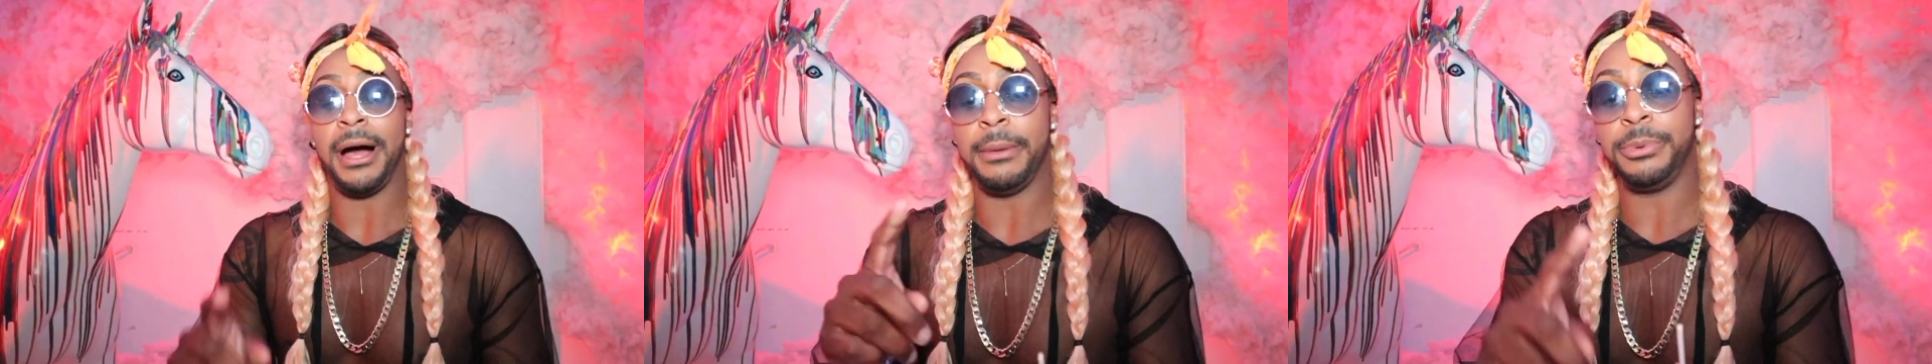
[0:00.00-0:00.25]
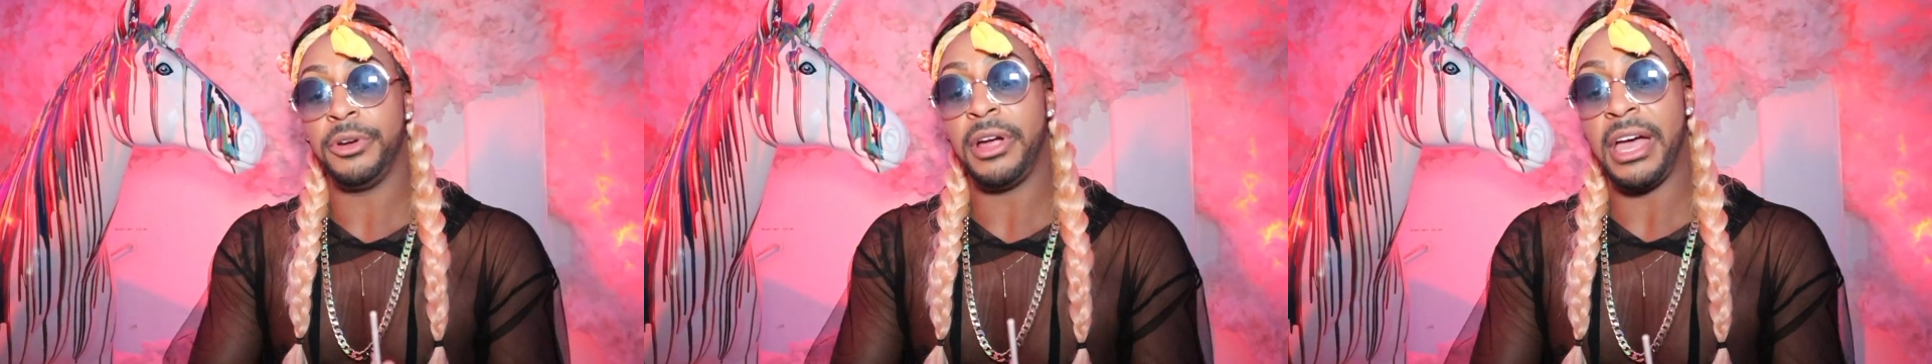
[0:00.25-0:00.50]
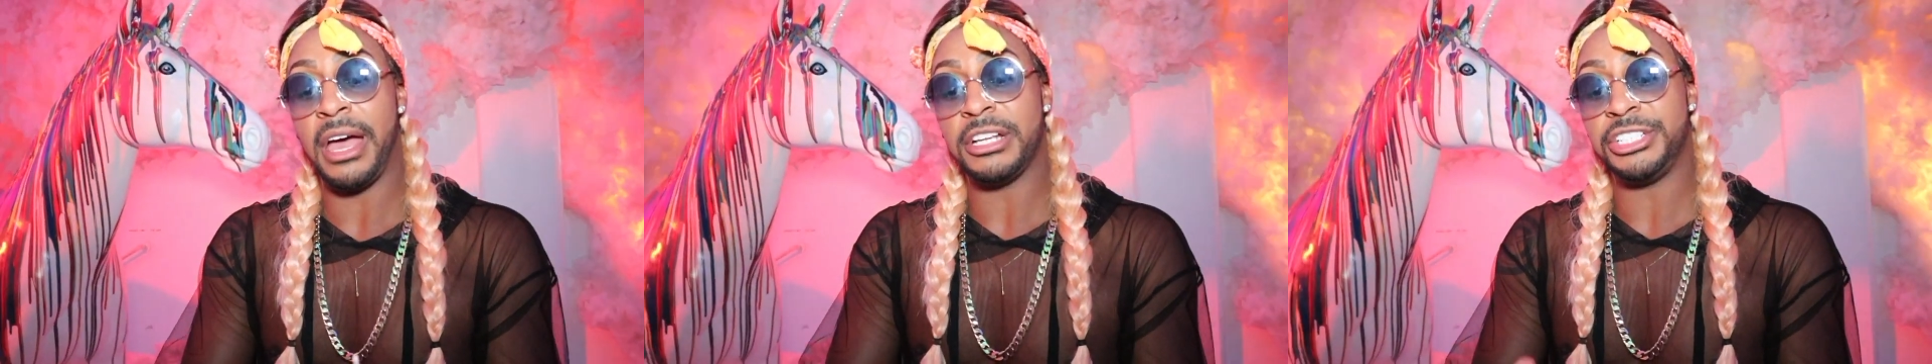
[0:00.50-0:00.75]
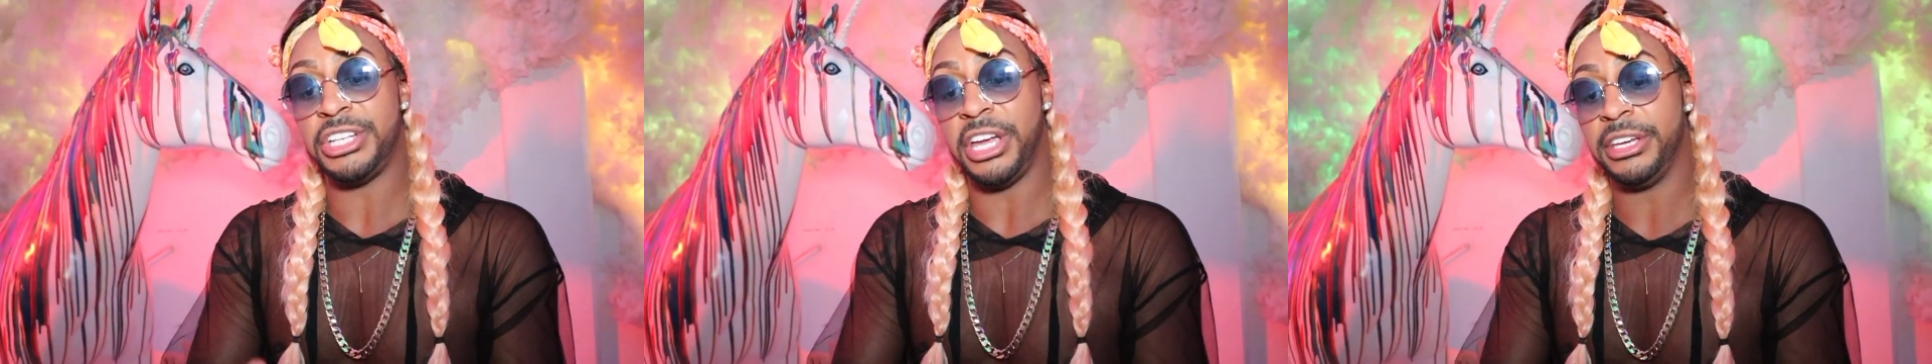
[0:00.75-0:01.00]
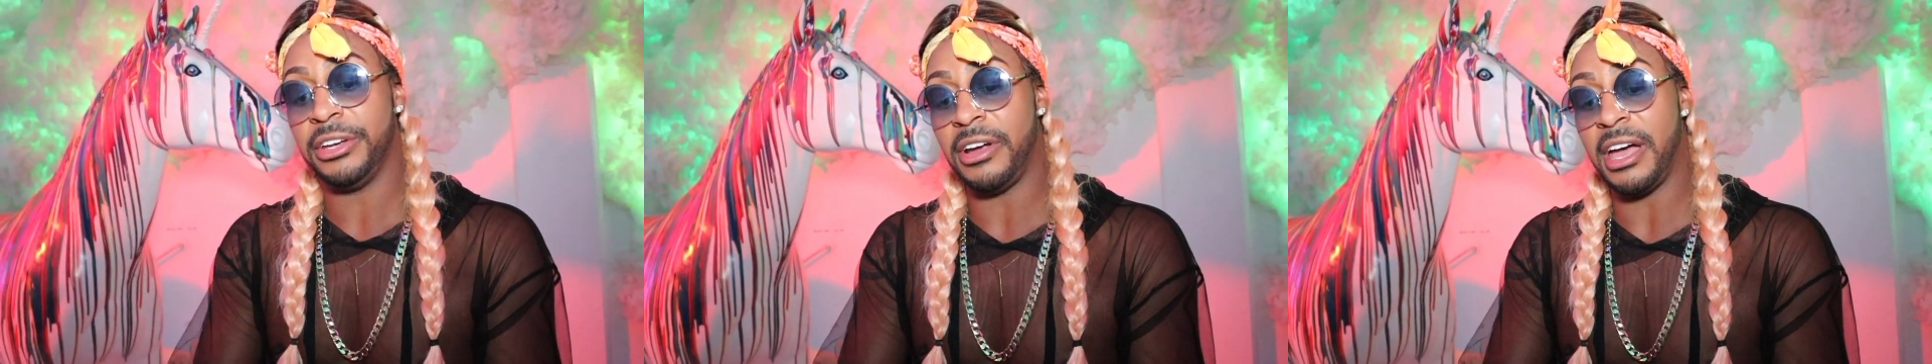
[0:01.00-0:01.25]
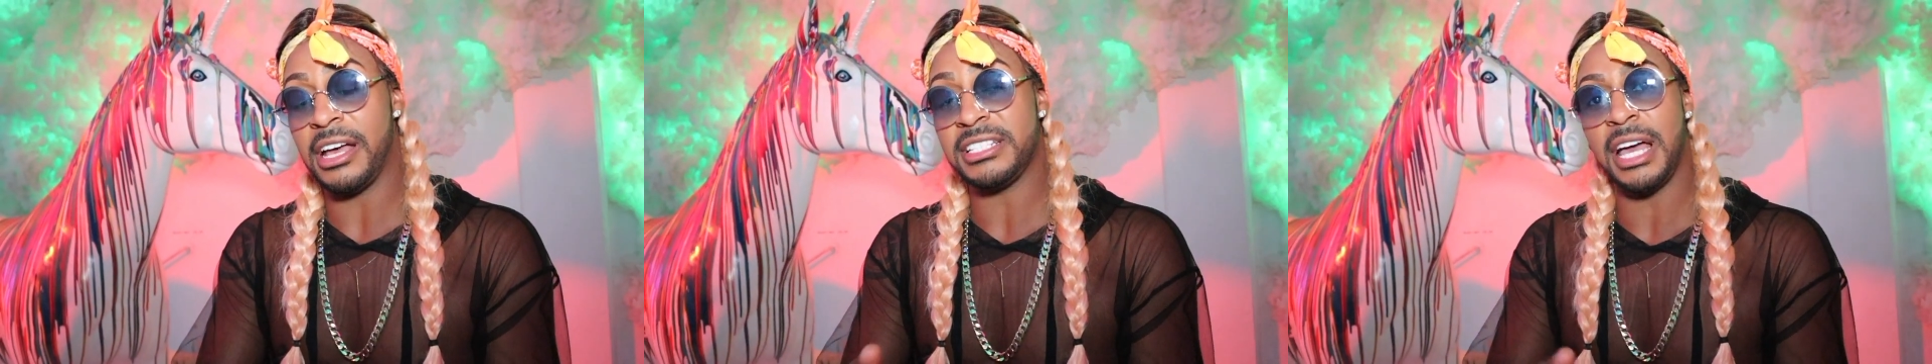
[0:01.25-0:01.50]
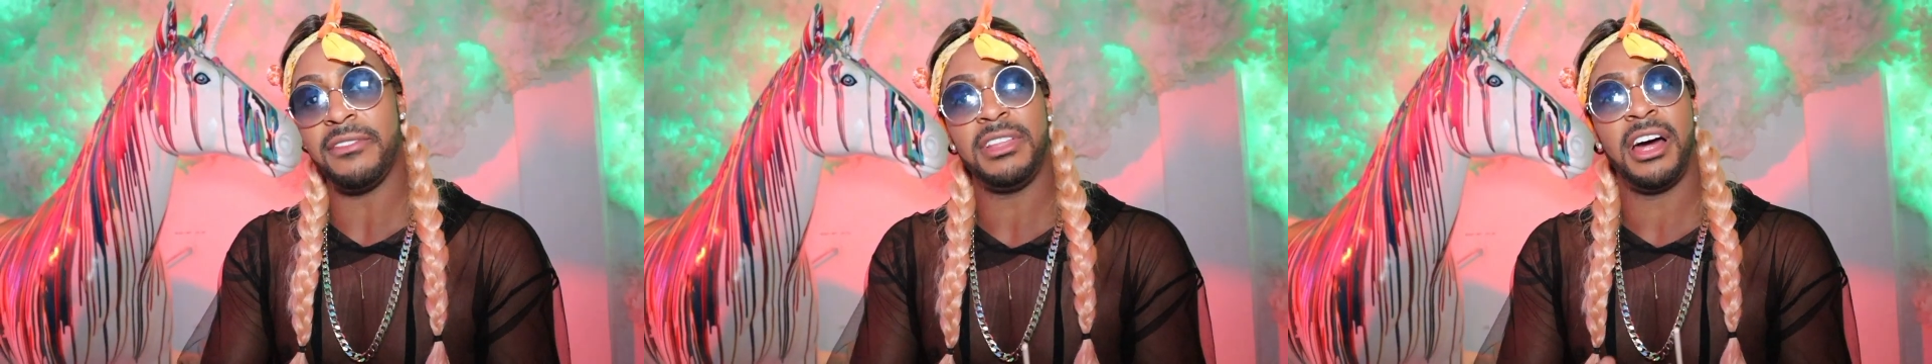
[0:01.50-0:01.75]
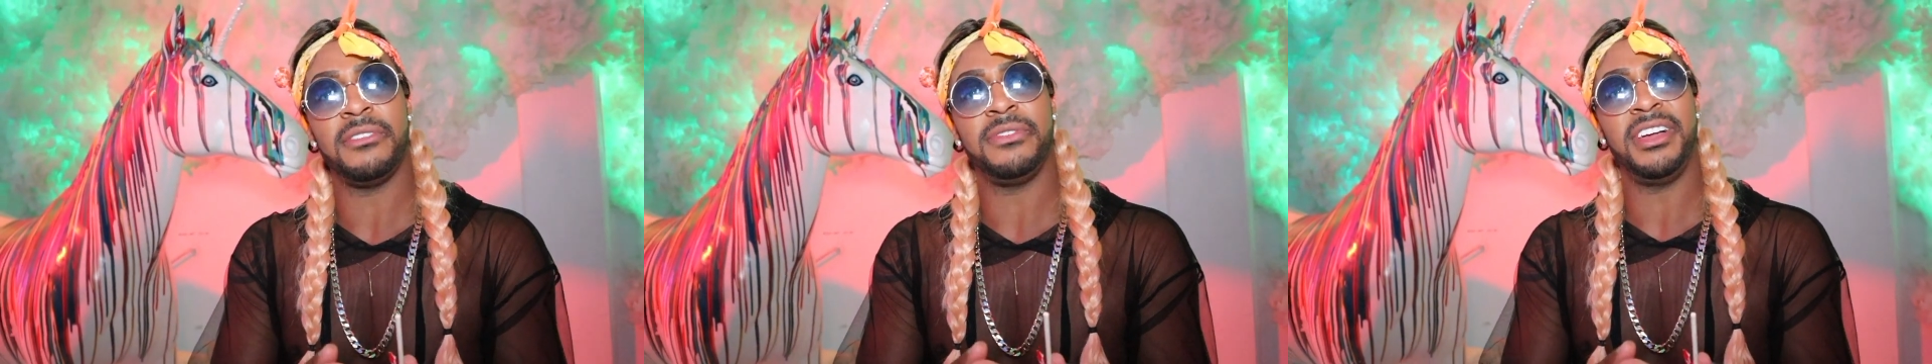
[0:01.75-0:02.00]
Pop your ass, shake your ass, have a
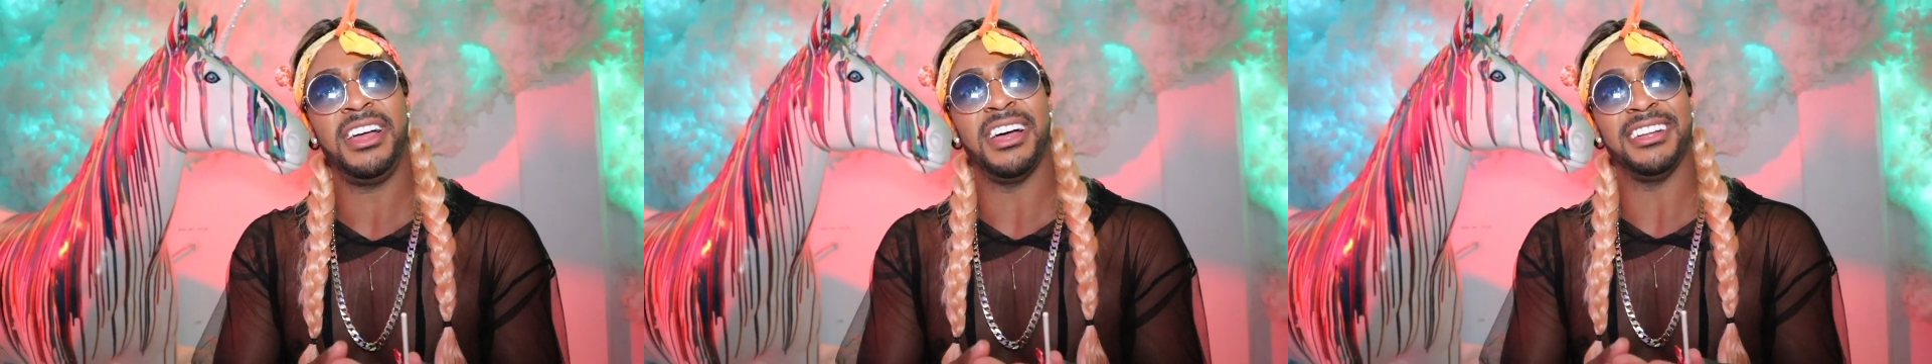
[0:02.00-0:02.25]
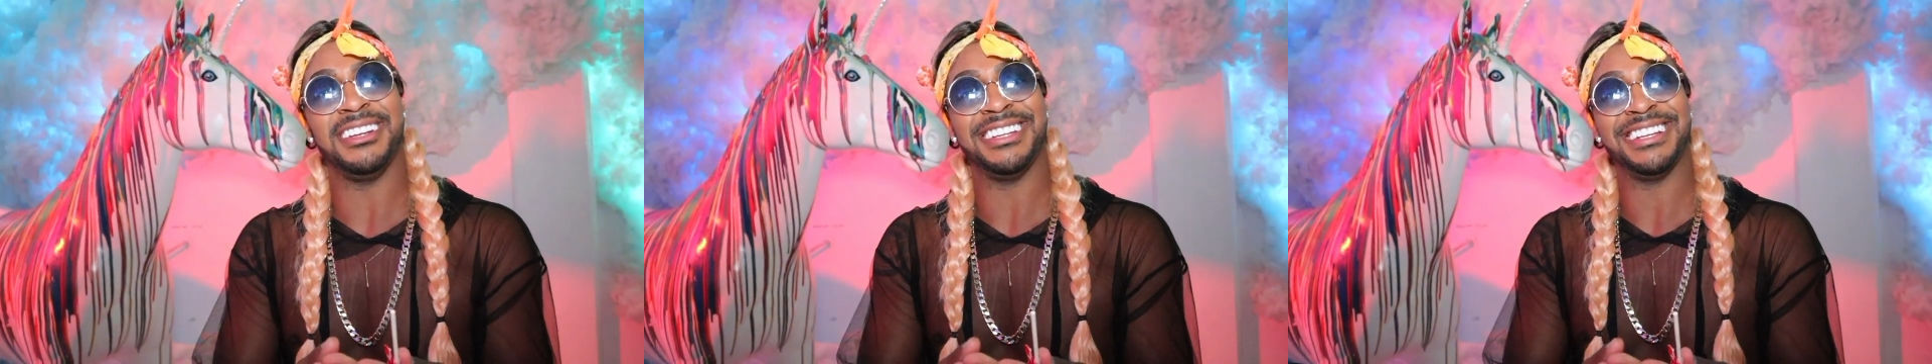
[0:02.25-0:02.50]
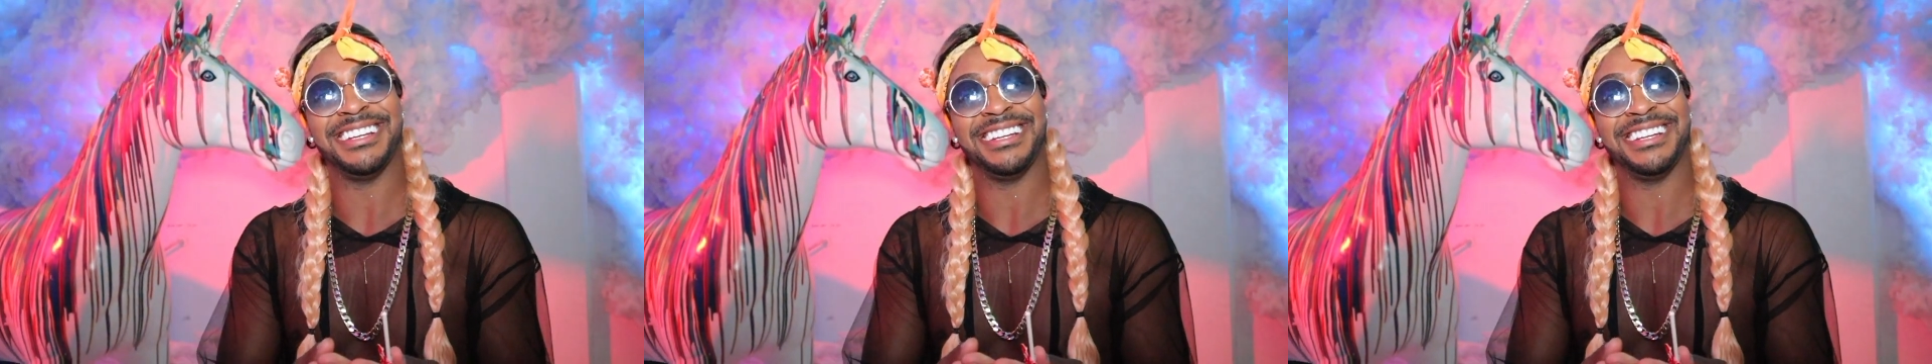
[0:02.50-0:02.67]
lot of fun.